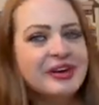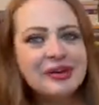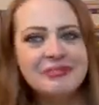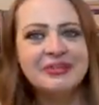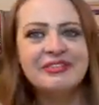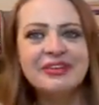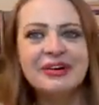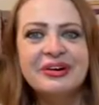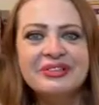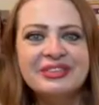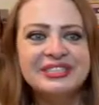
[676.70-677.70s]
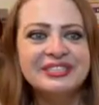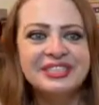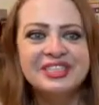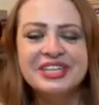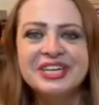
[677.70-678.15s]
But I've heard this
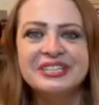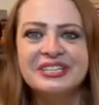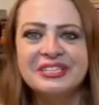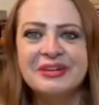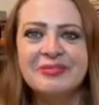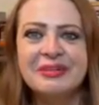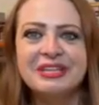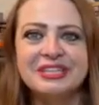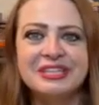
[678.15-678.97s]
shit so much that